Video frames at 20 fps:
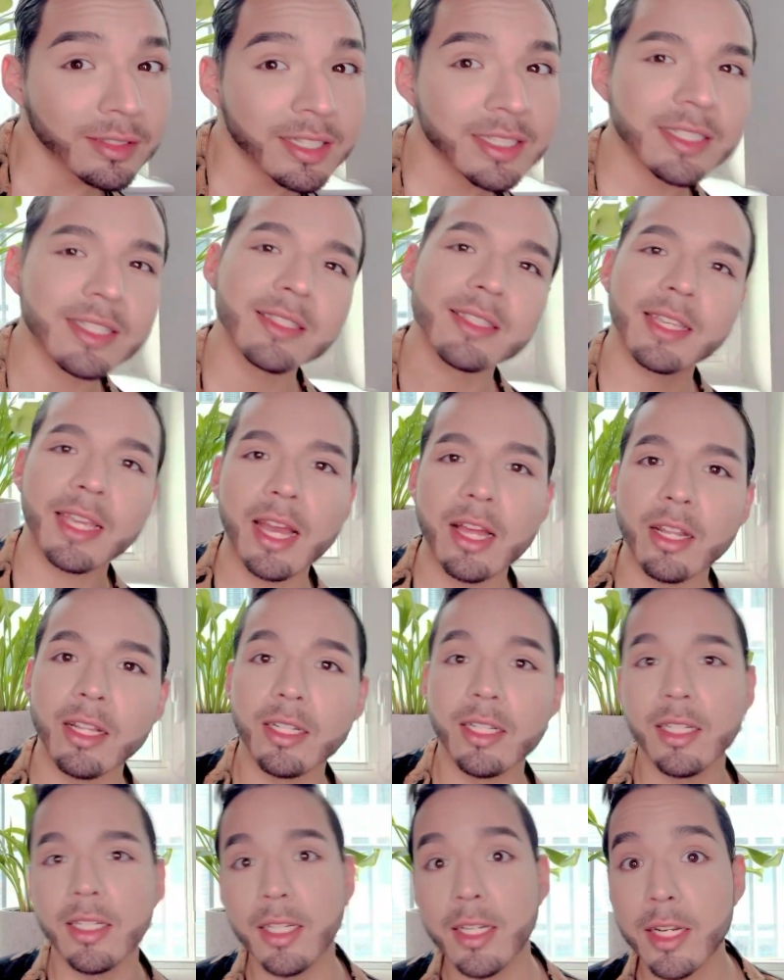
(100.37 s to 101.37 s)
This is a calla
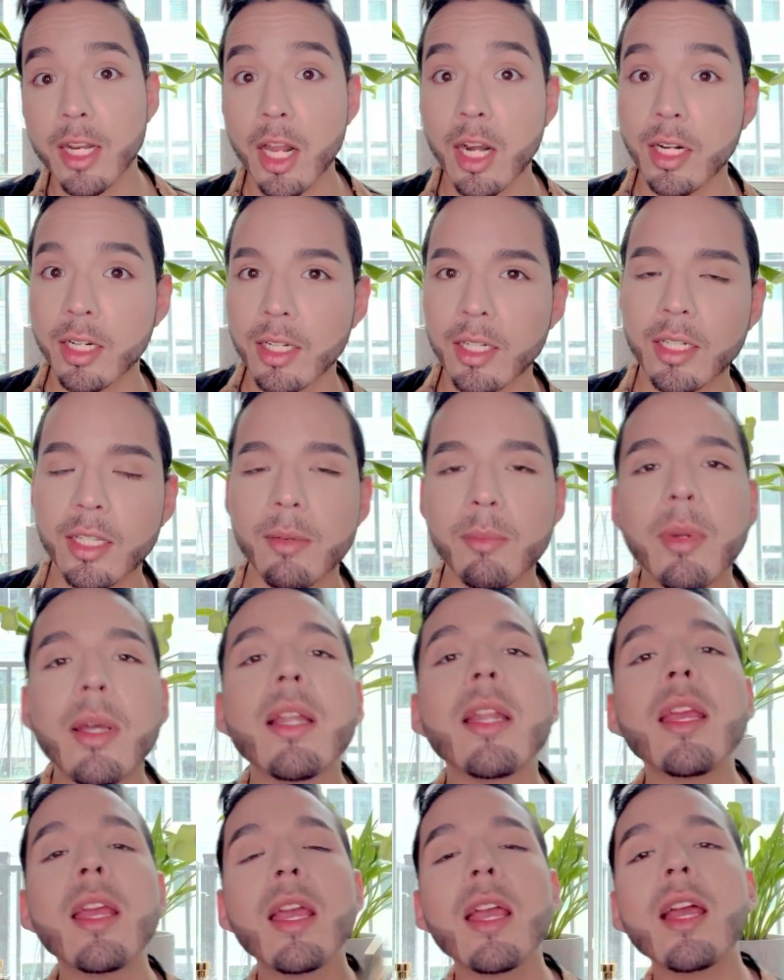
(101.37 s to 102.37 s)
lily, not a lily,
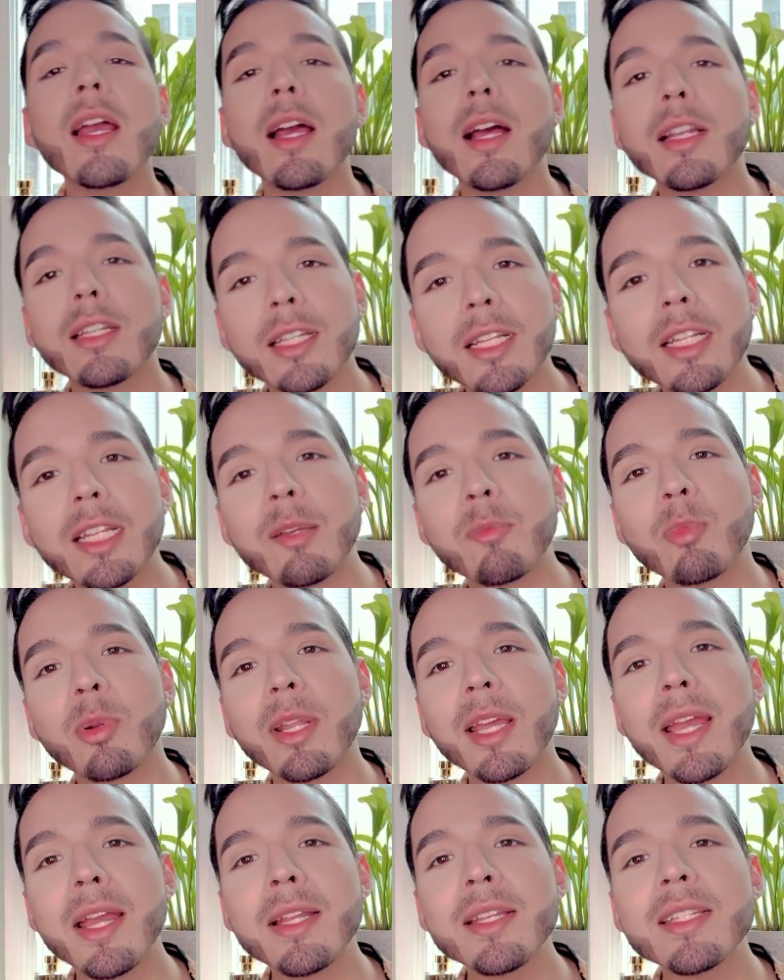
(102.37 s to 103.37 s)
but a lily
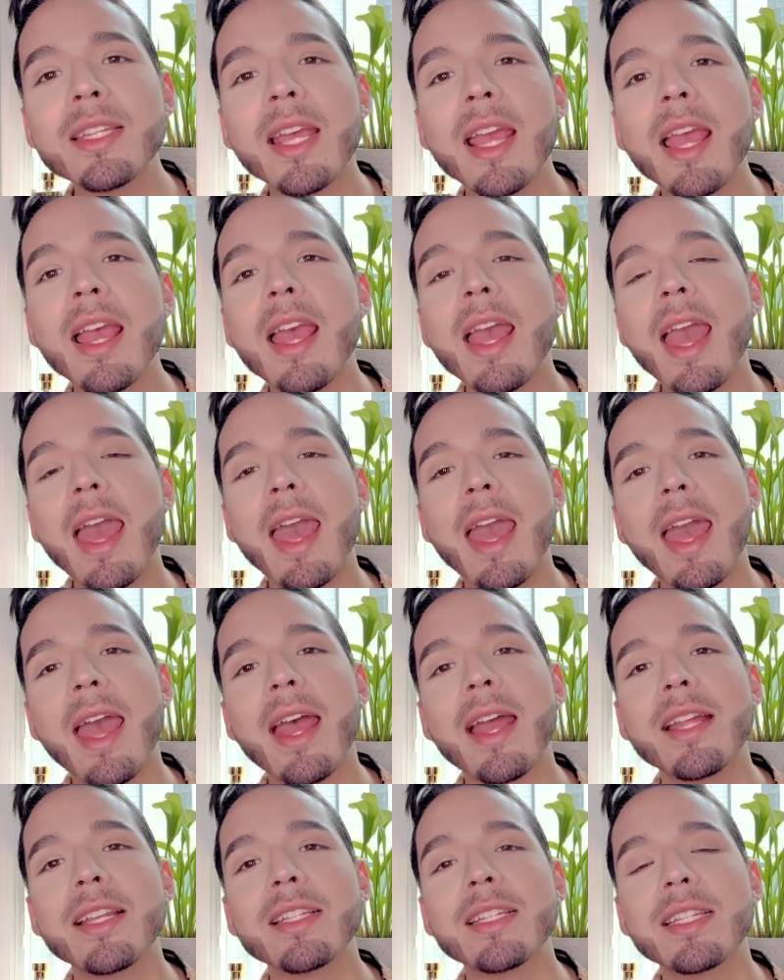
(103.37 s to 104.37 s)
plant.
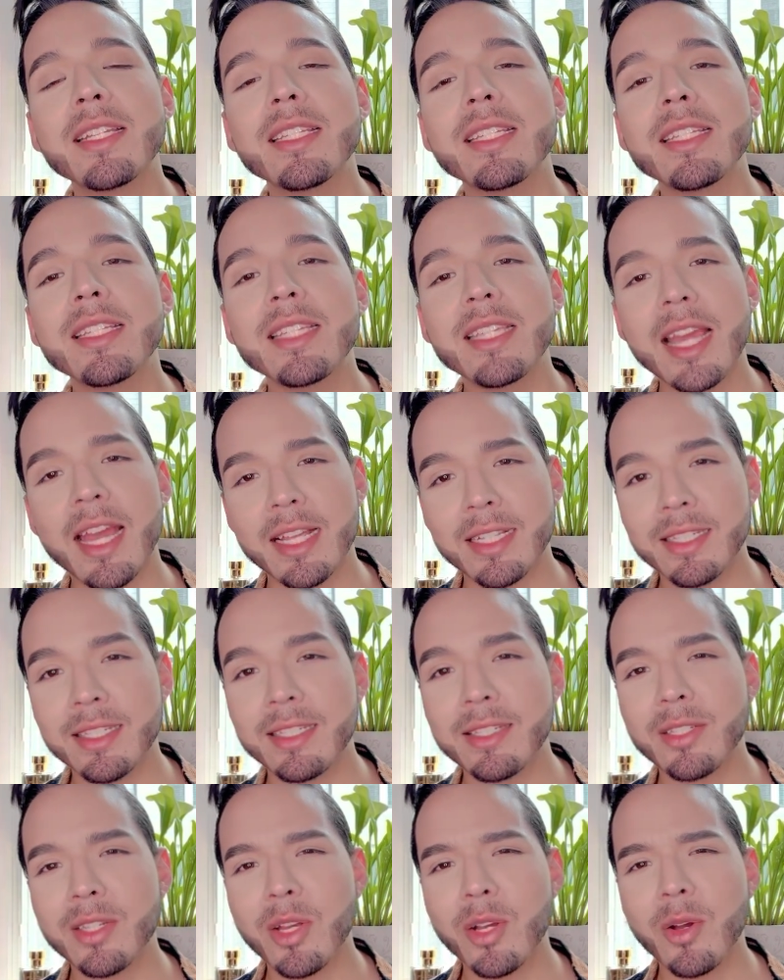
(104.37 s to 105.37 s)
And yes,
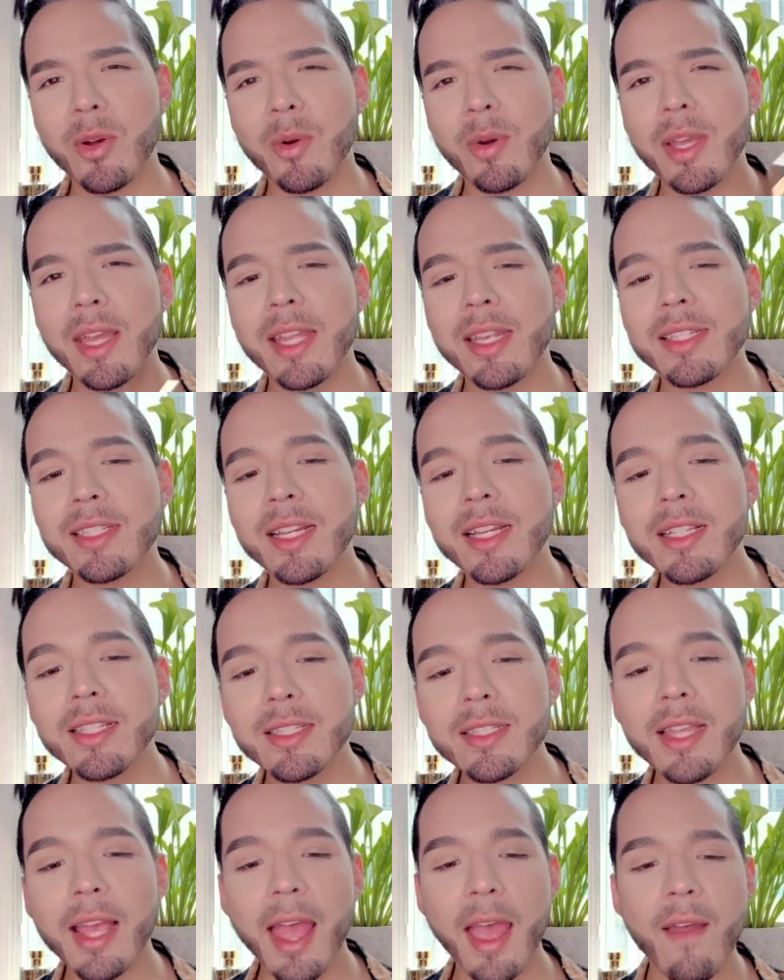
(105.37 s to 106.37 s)
so it
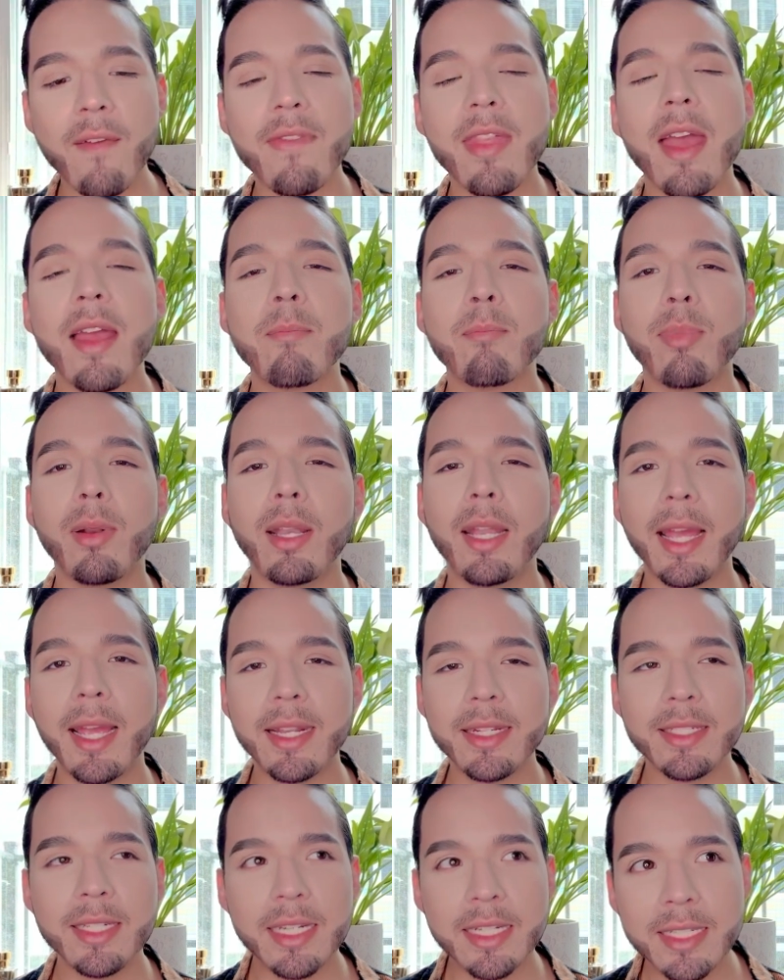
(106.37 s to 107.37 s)
does have that
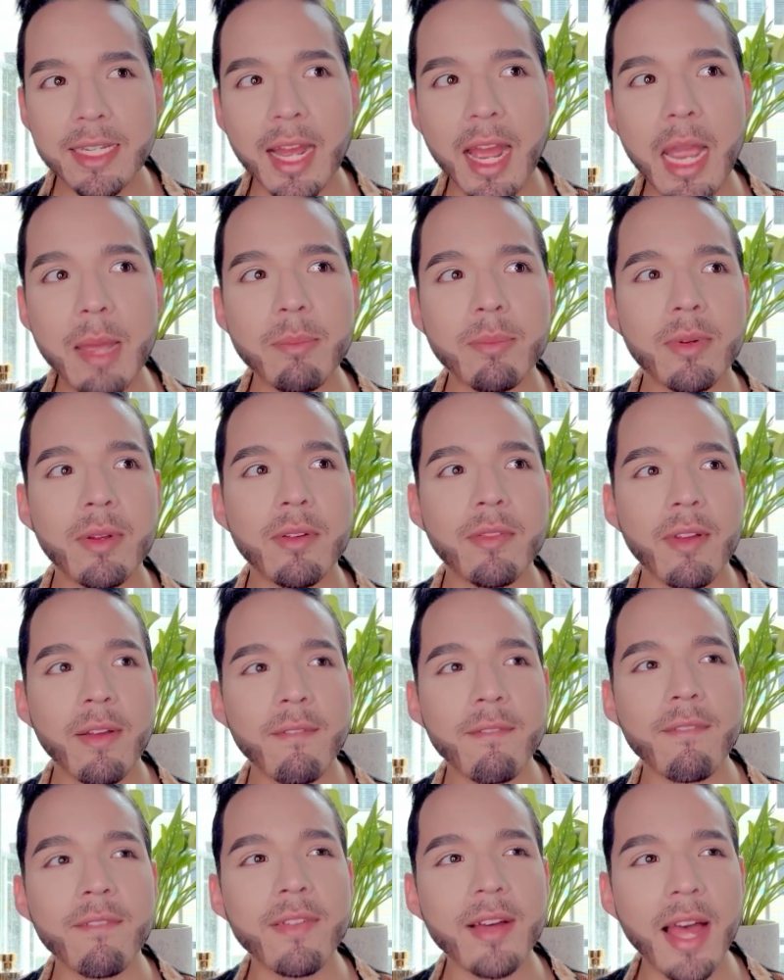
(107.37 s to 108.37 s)
planty type of
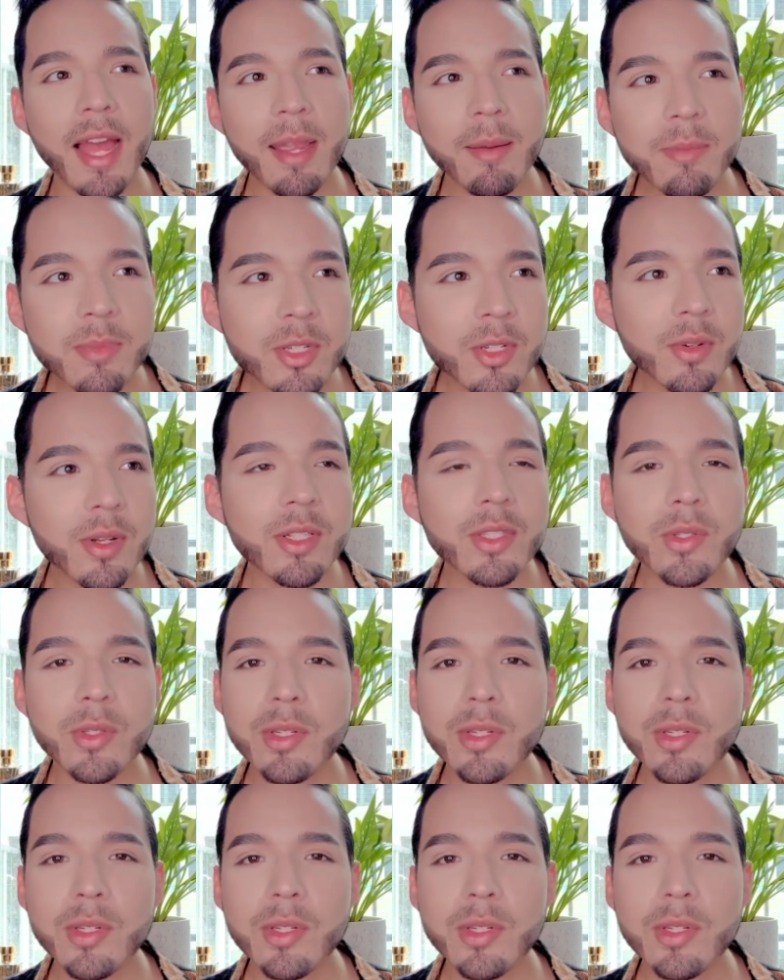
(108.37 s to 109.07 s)
vibe to it.